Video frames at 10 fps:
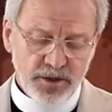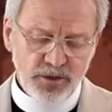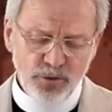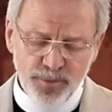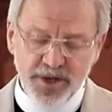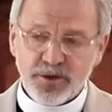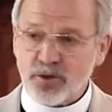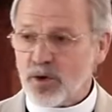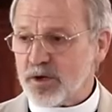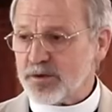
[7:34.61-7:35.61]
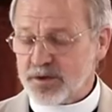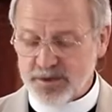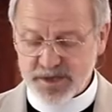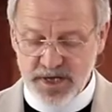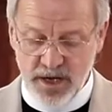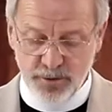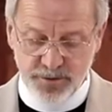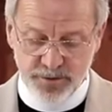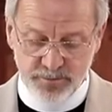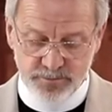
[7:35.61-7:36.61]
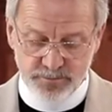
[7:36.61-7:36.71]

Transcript: You've made the north and the south.